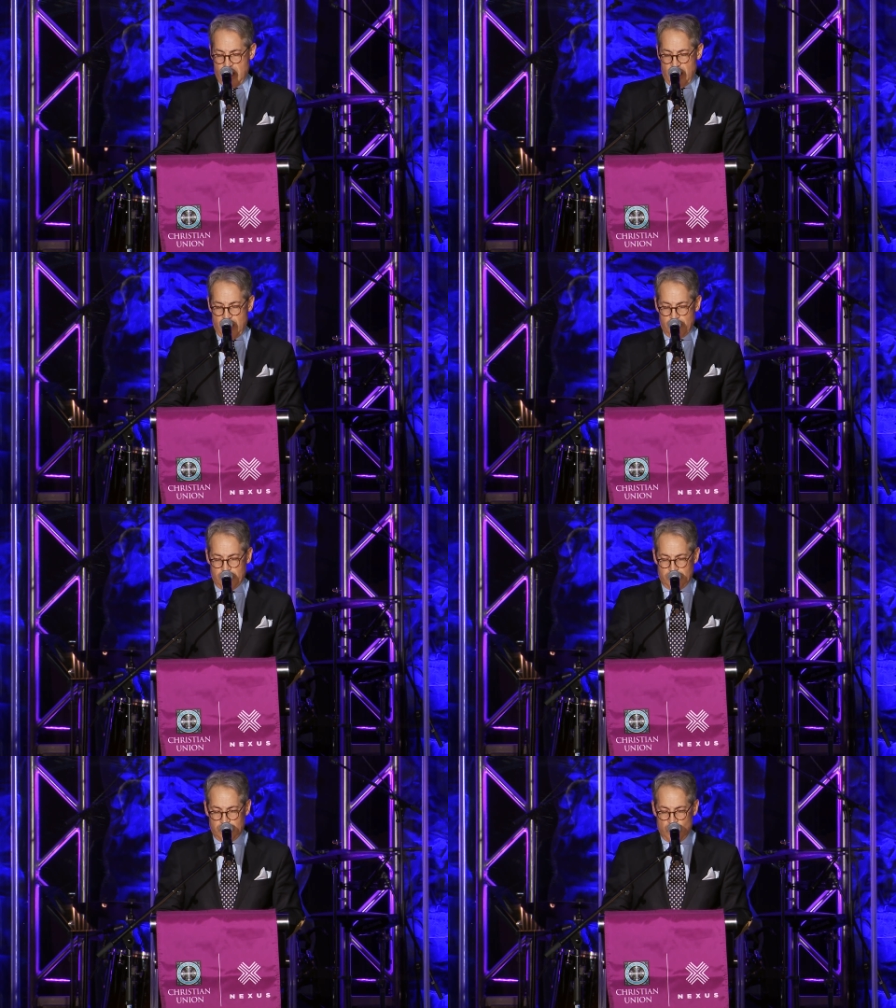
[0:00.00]

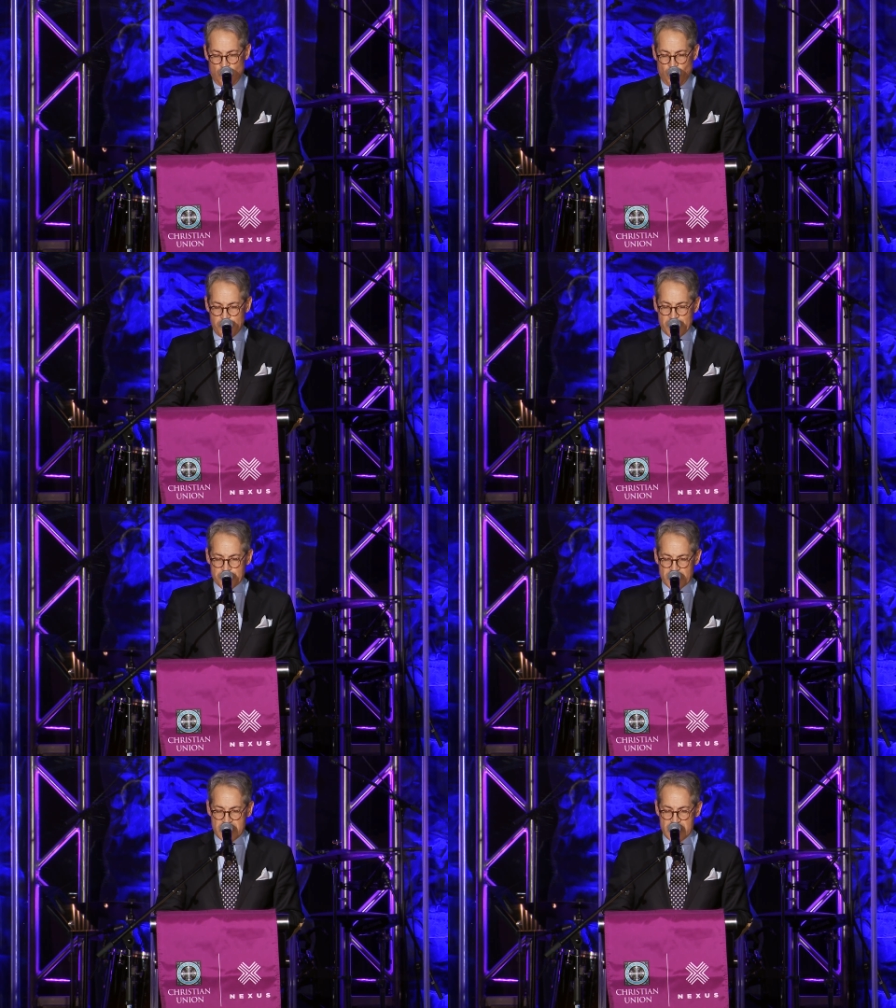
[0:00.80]
Um, what about
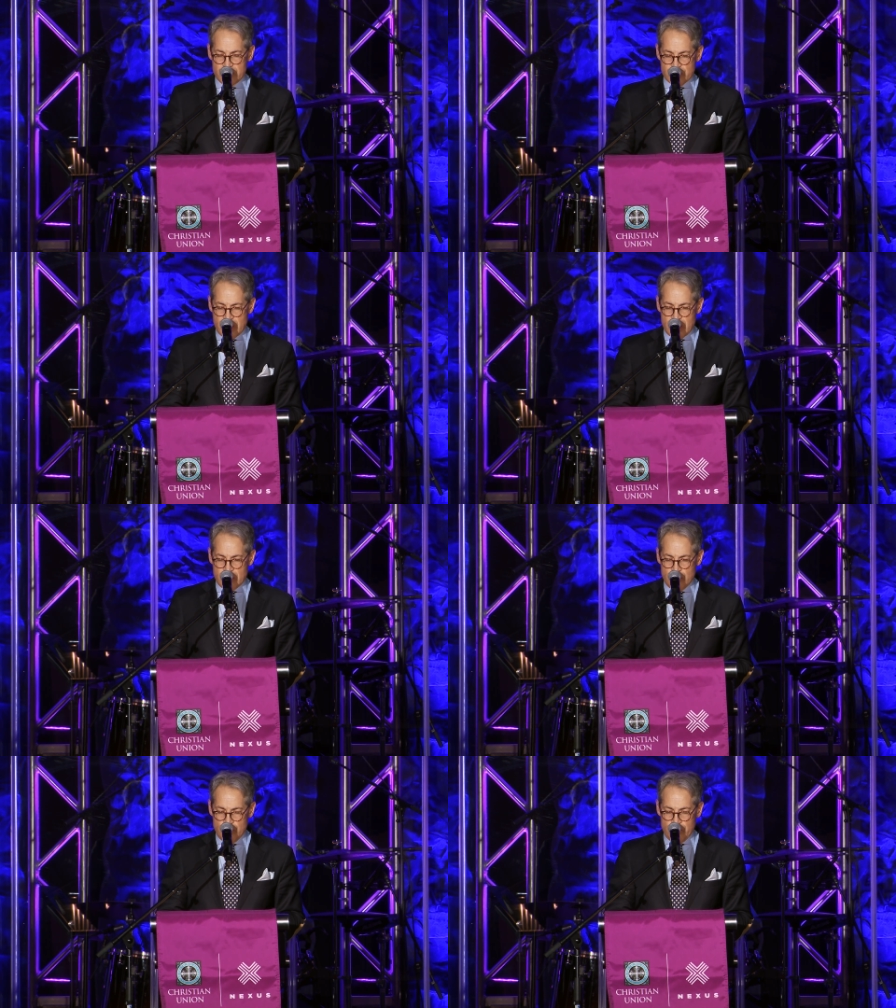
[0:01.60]
King
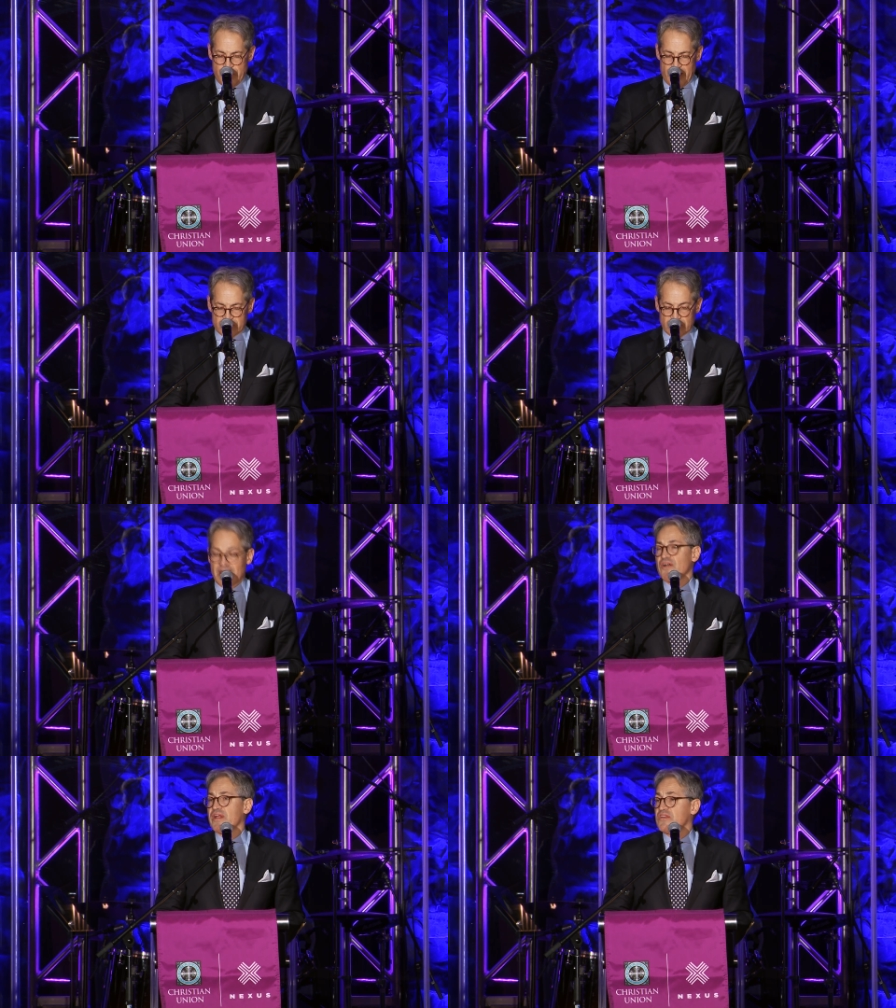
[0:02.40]
Jong-Un as a
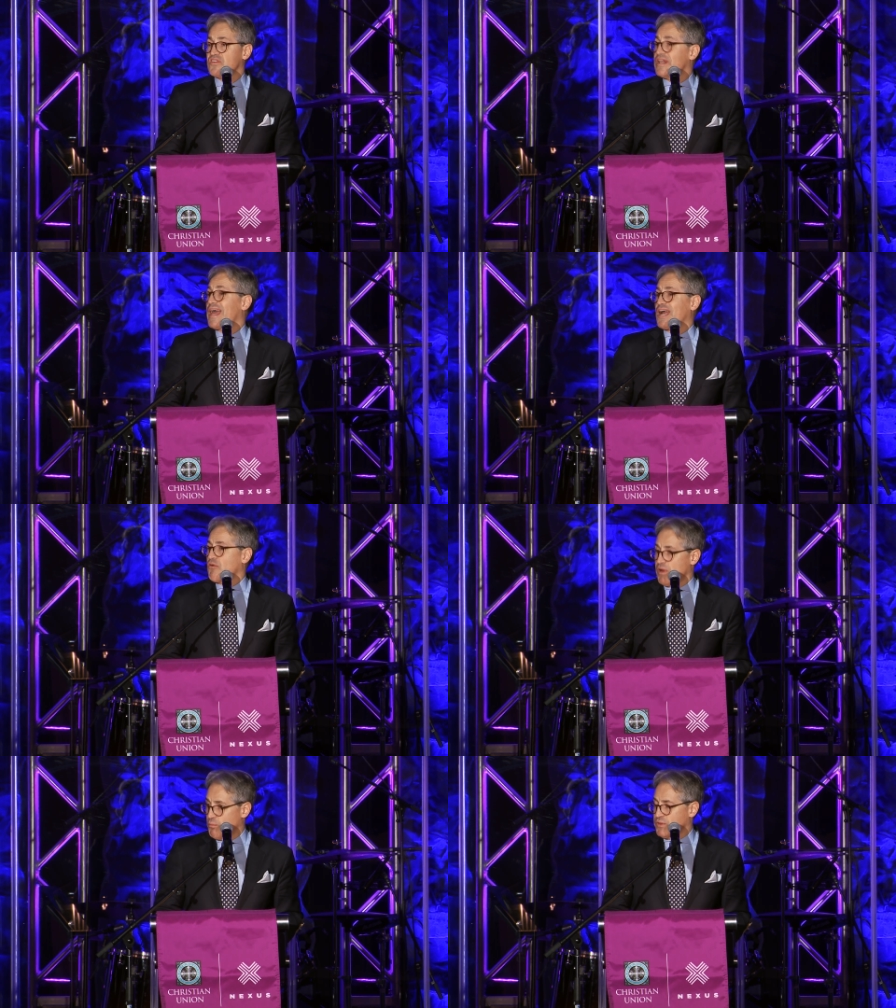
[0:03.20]
latter-day
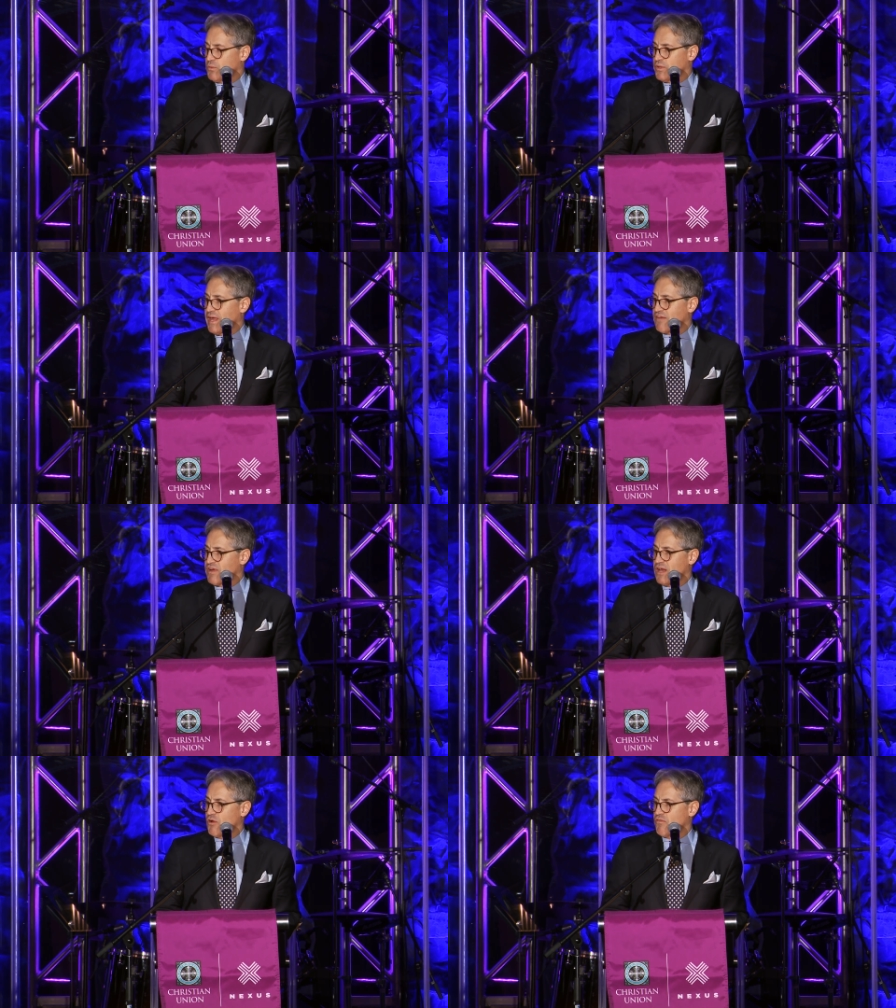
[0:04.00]
Sennacherib? Would, would that have
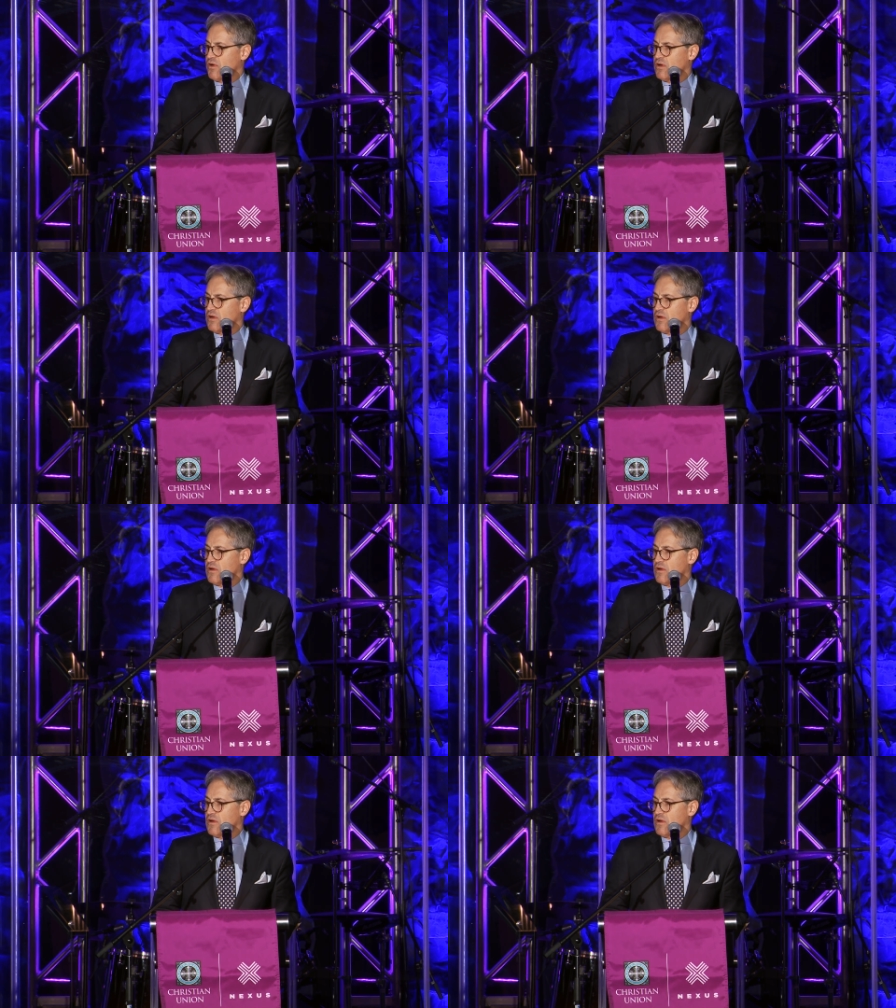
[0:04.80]
gone over?